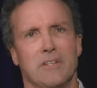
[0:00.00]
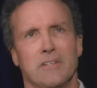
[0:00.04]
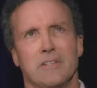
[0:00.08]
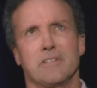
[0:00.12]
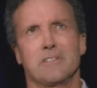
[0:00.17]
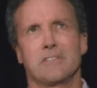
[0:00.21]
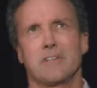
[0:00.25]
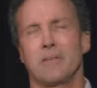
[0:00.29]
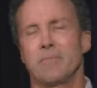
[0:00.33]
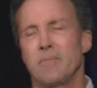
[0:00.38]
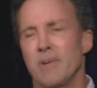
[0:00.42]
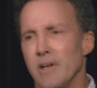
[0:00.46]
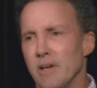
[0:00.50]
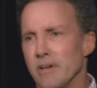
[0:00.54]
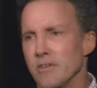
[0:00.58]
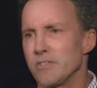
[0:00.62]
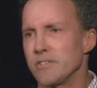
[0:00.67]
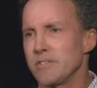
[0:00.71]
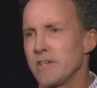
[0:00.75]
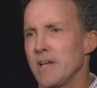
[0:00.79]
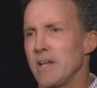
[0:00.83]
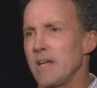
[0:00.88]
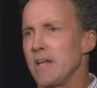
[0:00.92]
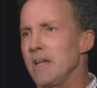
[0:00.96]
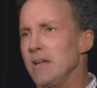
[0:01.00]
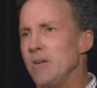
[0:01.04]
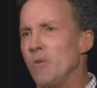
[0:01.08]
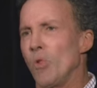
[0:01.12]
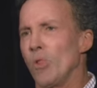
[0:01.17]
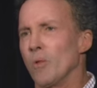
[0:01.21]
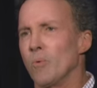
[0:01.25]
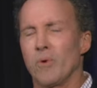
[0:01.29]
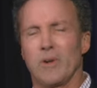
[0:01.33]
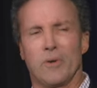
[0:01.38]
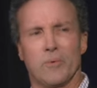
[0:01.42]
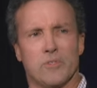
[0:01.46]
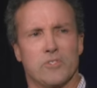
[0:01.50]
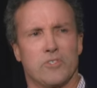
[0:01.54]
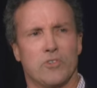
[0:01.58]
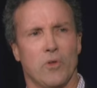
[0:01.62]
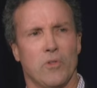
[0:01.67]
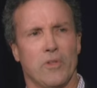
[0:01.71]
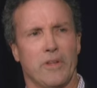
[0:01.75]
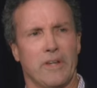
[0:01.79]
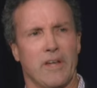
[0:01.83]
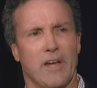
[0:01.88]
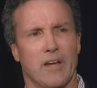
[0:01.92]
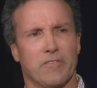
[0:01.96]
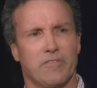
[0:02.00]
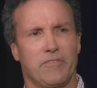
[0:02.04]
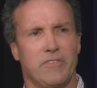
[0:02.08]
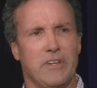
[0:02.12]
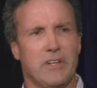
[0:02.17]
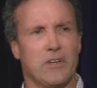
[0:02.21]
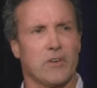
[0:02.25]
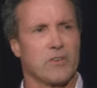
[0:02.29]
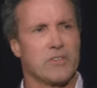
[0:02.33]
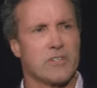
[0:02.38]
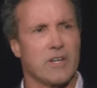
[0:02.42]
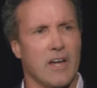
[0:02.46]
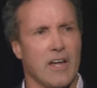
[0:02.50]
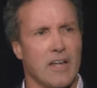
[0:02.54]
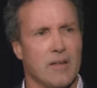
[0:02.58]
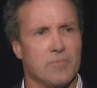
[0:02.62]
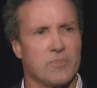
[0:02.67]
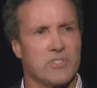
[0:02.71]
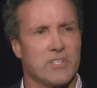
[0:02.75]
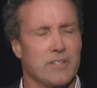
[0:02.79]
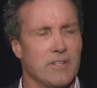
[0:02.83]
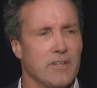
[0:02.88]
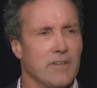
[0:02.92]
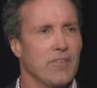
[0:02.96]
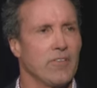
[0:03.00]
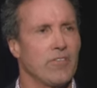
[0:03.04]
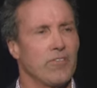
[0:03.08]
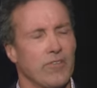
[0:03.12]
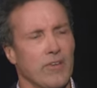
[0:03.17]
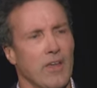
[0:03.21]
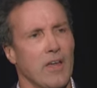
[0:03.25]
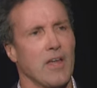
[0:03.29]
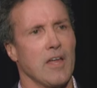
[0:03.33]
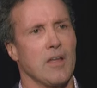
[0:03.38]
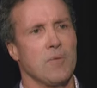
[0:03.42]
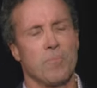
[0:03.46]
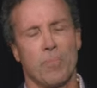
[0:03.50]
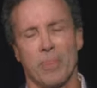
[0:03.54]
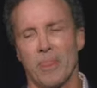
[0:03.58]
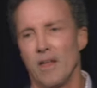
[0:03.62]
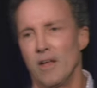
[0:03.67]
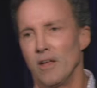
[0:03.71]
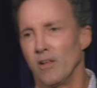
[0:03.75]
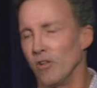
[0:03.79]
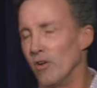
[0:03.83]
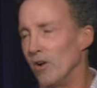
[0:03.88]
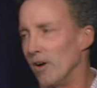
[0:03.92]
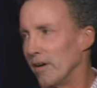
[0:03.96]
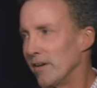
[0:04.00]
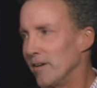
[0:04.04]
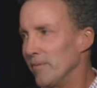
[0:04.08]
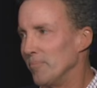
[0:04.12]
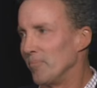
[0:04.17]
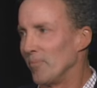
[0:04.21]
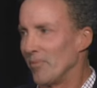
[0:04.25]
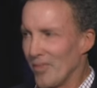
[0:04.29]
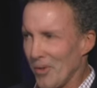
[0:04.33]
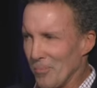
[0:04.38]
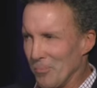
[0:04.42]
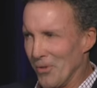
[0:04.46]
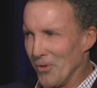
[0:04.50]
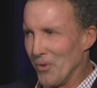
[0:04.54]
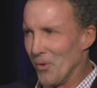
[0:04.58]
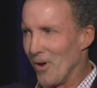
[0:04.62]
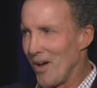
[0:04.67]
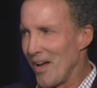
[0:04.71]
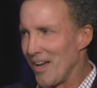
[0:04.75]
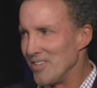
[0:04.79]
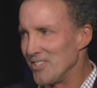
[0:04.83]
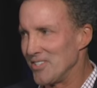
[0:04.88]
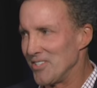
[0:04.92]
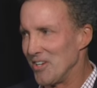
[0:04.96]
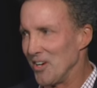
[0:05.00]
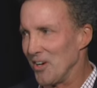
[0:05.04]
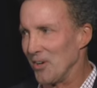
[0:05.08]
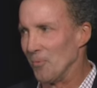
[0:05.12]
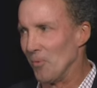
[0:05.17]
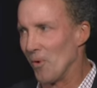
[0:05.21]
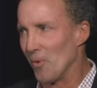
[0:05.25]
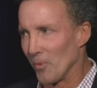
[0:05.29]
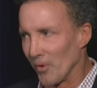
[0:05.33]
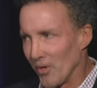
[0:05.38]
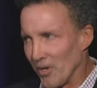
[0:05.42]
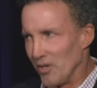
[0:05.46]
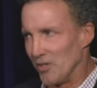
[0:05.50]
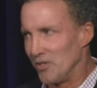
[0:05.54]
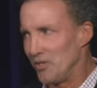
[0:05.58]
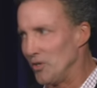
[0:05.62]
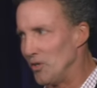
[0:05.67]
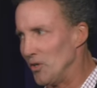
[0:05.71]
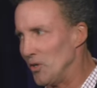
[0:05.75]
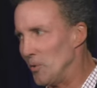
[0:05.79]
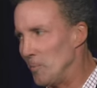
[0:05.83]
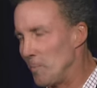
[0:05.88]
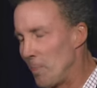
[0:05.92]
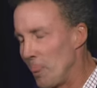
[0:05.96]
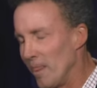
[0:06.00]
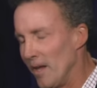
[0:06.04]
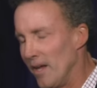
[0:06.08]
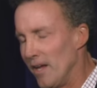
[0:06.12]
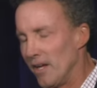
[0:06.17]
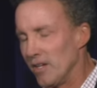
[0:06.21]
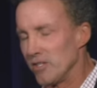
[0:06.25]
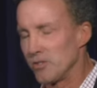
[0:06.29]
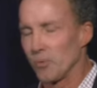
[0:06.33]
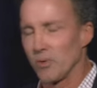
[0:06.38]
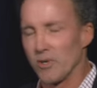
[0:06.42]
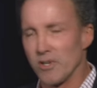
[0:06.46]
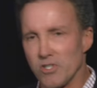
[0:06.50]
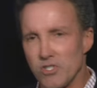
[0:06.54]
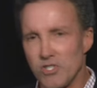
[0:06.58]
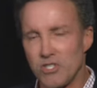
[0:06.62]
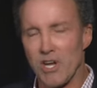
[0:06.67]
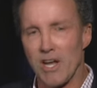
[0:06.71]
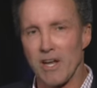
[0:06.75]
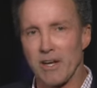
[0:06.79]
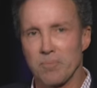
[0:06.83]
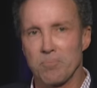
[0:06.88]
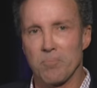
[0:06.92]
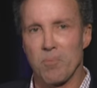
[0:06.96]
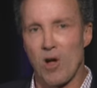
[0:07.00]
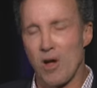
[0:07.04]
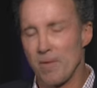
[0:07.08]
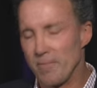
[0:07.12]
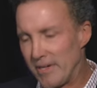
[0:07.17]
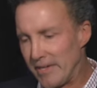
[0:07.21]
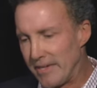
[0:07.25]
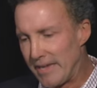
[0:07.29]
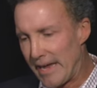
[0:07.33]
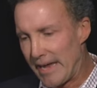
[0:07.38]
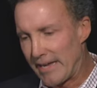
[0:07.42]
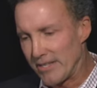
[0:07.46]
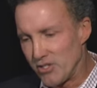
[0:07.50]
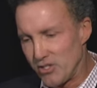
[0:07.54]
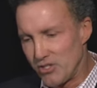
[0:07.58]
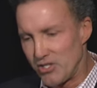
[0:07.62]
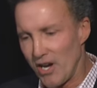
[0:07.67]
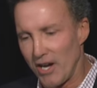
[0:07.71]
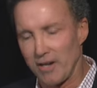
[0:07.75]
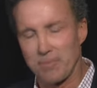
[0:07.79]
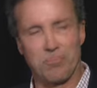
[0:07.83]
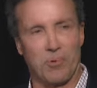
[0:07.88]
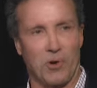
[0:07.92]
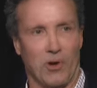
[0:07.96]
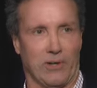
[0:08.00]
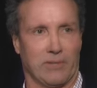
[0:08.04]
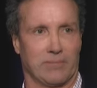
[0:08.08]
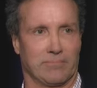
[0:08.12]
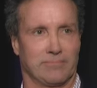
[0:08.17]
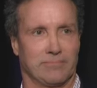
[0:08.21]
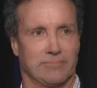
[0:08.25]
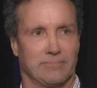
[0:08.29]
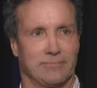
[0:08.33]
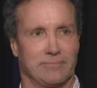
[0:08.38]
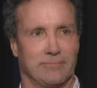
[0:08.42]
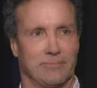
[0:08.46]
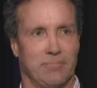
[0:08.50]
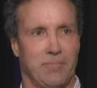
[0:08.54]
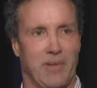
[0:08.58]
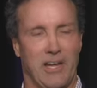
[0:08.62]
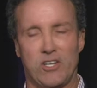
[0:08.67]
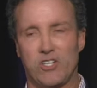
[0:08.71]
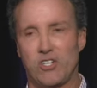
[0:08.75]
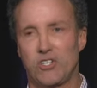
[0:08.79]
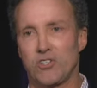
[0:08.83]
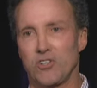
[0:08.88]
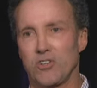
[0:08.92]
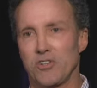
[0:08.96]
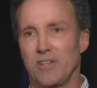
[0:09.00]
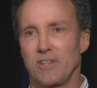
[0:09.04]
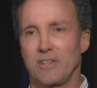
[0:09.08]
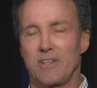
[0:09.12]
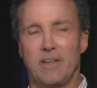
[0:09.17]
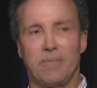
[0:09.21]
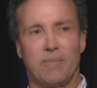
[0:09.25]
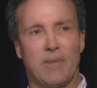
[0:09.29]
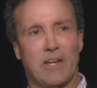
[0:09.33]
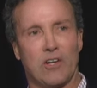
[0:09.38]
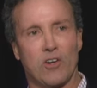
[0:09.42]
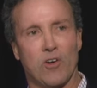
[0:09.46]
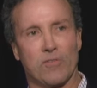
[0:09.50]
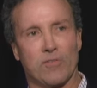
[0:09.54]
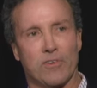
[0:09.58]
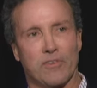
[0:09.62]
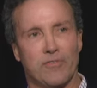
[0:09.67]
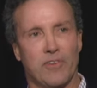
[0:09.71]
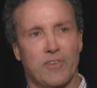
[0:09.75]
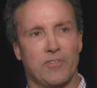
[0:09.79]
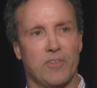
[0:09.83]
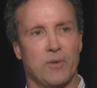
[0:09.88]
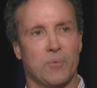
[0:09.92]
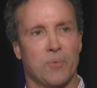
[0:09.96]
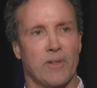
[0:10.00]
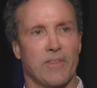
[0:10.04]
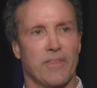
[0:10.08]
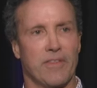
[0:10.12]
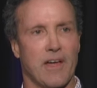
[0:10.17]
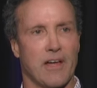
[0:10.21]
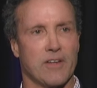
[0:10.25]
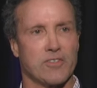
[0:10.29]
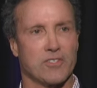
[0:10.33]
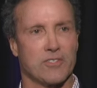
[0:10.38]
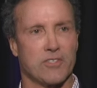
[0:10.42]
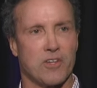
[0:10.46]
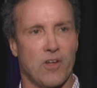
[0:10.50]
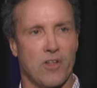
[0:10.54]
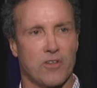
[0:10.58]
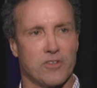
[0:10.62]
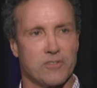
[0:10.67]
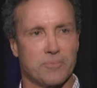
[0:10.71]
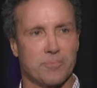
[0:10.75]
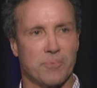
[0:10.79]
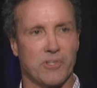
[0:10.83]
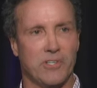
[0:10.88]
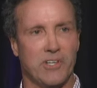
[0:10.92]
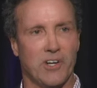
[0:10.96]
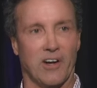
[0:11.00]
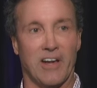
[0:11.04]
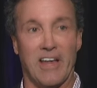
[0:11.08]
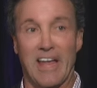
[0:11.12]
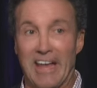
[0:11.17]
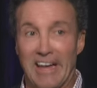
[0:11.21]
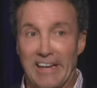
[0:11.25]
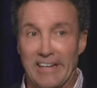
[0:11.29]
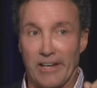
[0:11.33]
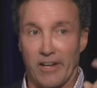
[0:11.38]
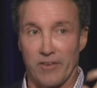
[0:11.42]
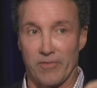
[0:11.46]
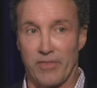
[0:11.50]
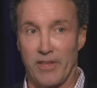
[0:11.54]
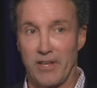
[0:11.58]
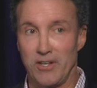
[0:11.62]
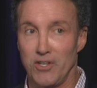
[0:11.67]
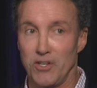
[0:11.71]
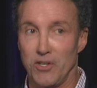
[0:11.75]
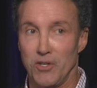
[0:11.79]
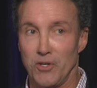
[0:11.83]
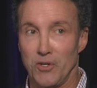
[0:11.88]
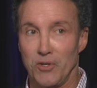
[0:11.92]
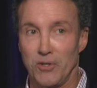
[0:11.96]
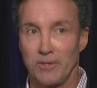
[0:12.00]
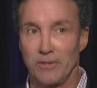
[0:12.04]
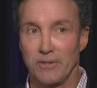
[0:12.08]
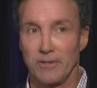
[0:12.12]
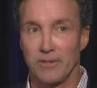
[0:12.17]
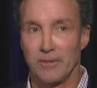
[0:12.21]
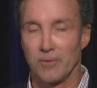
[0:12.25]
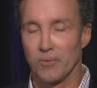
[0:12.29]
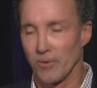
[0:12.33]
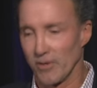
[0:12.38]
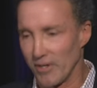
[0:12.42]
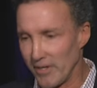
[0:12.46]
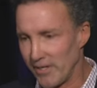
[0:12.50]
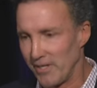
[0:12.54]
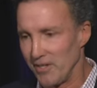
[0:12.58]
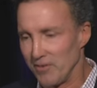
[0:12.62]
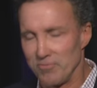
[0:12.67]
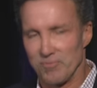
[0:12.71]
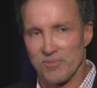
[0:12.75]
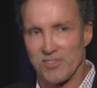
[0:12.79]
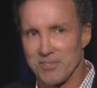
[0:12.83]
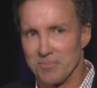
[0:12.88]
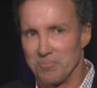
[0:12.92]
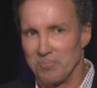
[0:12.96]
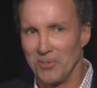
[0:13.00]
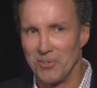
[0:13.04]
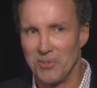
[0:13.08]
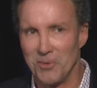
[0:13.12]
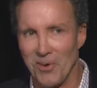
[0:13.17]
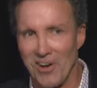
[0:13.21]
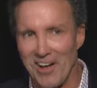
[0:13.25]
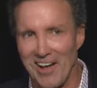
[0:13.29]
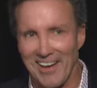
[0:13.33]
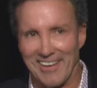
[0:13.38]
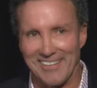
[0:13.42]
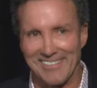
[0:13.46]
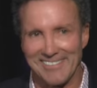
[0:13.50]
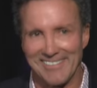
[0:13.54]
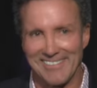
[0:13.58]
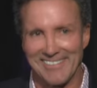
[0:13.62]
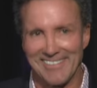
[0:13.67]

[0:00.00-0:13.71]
didn't somehow say, when it was doling out phenotypes, it didn't say, look, the blue eyes here. What we're going to do is we're going to check mom and dad's checkbook. Make sure that they make over $51,000 per year. If they do, we're going to give them some blue eyes.